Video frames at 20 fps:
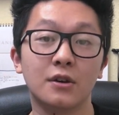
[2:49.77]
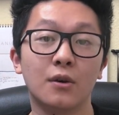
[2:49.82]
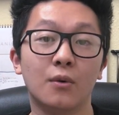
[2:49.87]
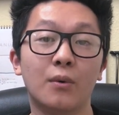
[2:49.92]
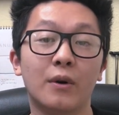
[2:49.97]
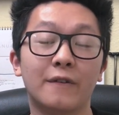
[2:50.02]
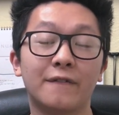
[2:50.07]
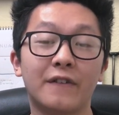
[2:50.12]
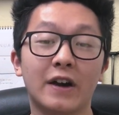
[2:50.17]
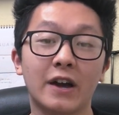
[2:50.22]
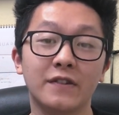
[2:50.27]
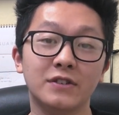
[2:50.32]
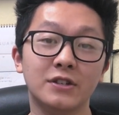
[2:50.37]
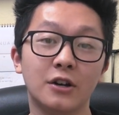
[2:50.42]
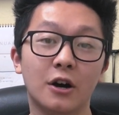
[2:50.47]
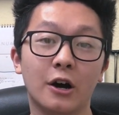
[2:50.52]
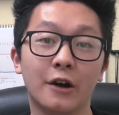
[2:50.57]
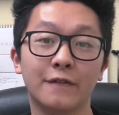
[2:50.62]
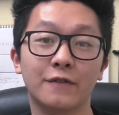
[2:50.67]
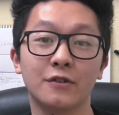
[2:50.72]
what 5G
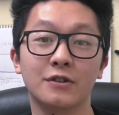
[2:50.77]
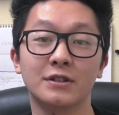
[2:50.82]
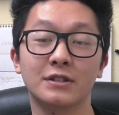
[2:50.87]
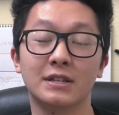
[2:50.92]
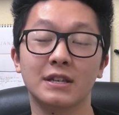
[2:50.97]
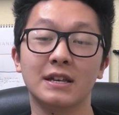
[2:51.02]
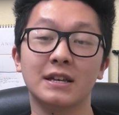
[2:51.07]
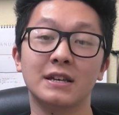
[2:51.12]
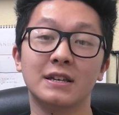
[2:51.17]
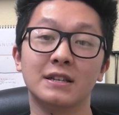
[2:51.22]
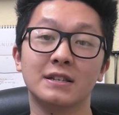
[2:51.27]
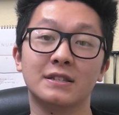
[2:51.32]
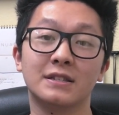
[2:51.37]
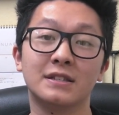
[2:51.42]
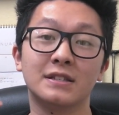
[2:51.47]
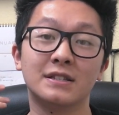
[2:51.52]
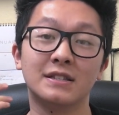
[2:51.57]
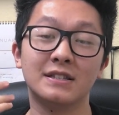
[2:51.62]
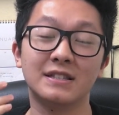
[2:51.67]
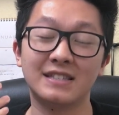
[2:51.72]
offers is
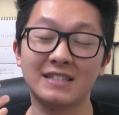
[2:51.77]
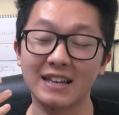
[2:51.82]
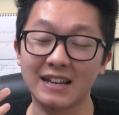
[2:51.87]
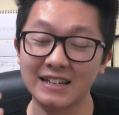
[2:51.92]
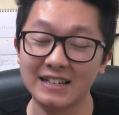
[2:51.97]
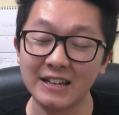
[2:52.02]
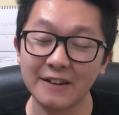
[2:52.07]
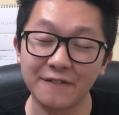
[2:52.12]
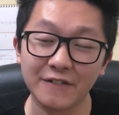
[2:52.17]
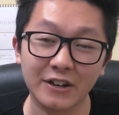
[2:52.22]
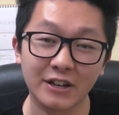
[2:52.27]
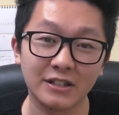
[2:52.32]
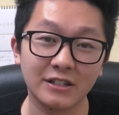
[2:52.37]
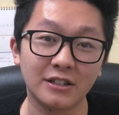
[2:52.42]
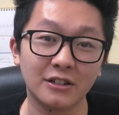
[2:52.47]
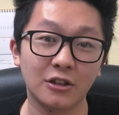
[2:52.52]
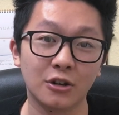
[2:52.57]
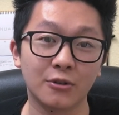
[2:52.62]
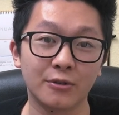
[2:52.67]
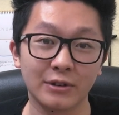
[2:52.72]
significantly
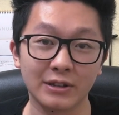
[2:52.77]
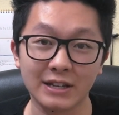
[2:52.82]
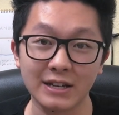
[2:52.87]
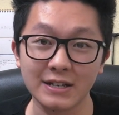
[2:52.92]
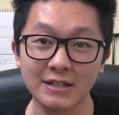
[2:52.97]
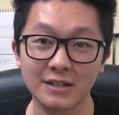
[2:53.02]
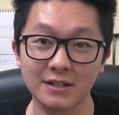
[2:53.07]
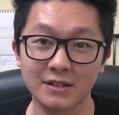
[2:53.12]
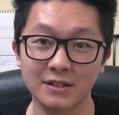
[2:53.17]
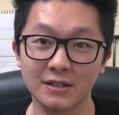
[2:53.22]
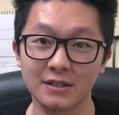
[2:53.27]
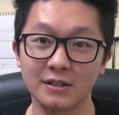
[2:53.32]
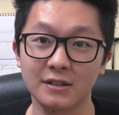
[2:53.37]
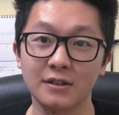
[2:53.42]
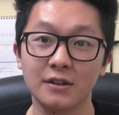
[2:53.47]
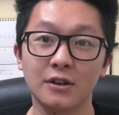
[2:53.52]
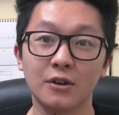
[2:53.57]
lower latency,